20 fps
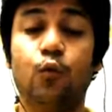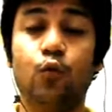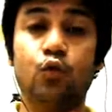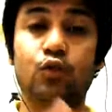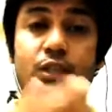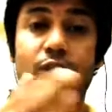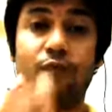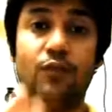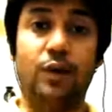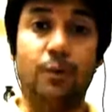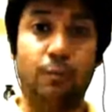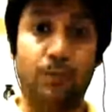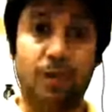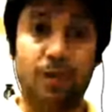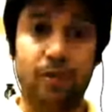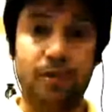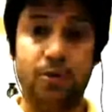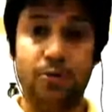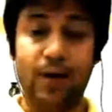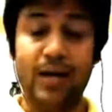in 1 month,
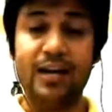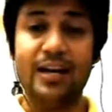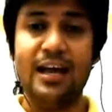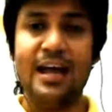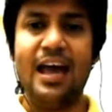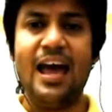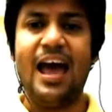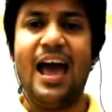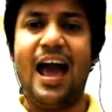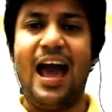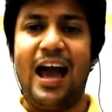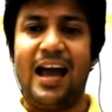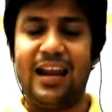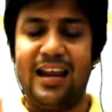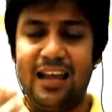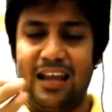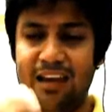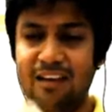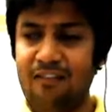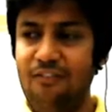right? And
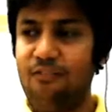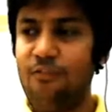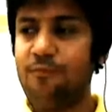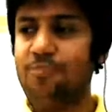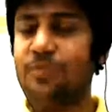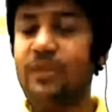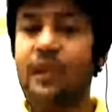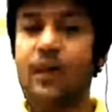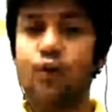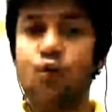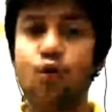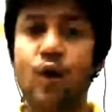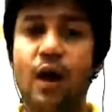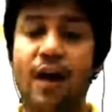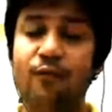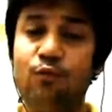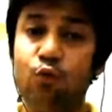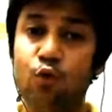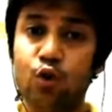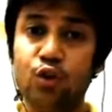if you have
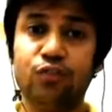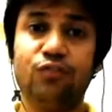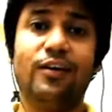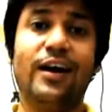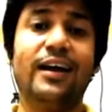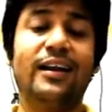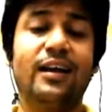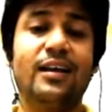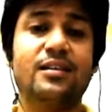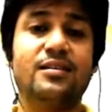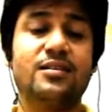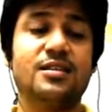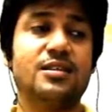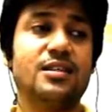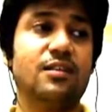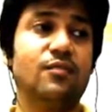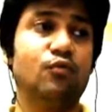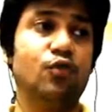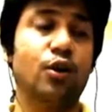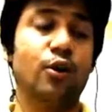those finances, if
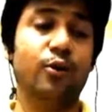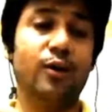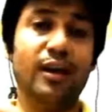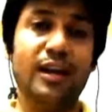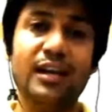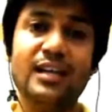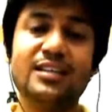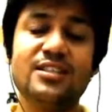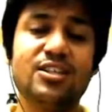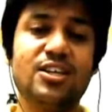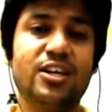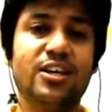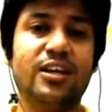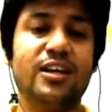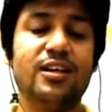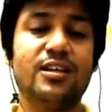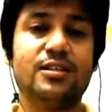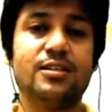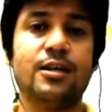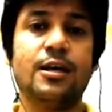you are really serious,
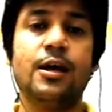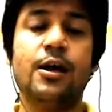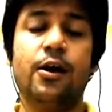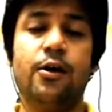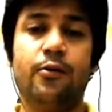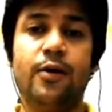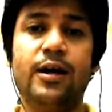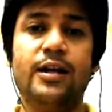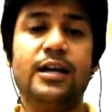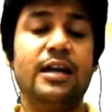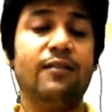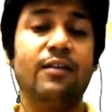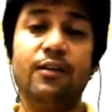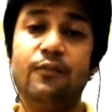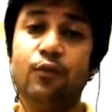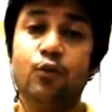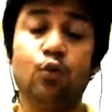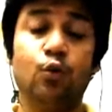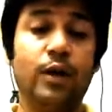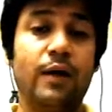right, even if you don't
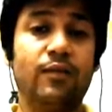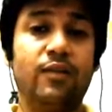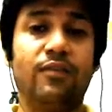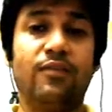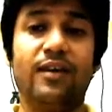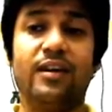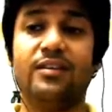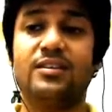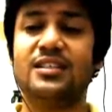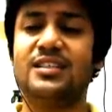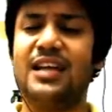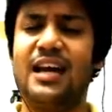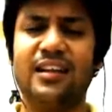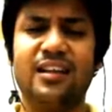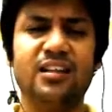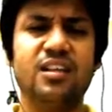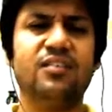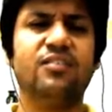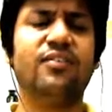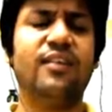have the finances, gather the
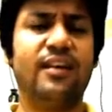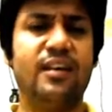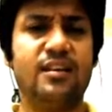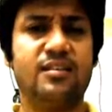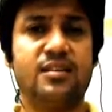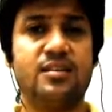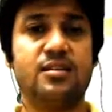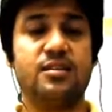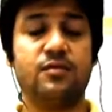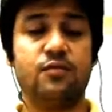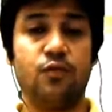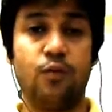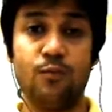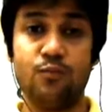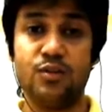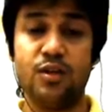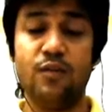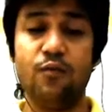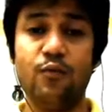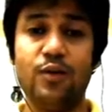finances from
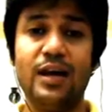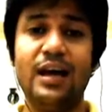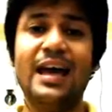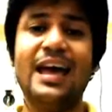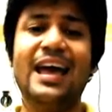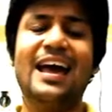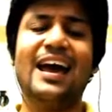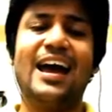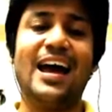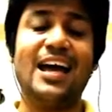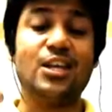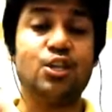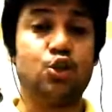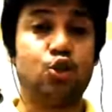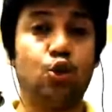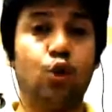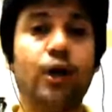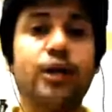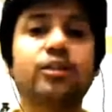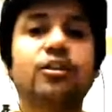somewhere and
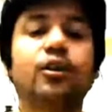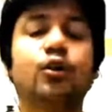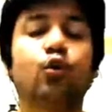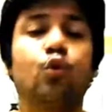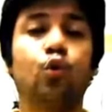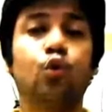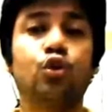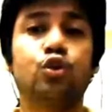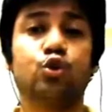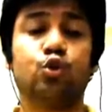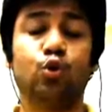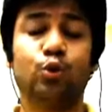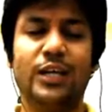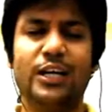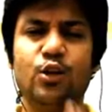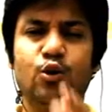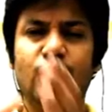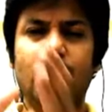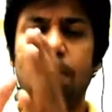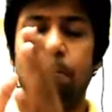join the course so that you
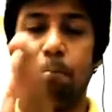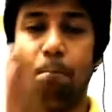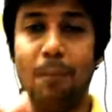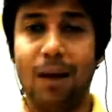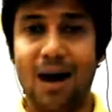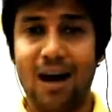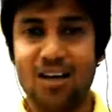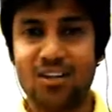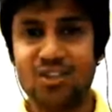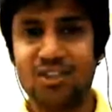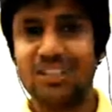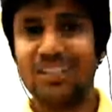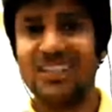can master that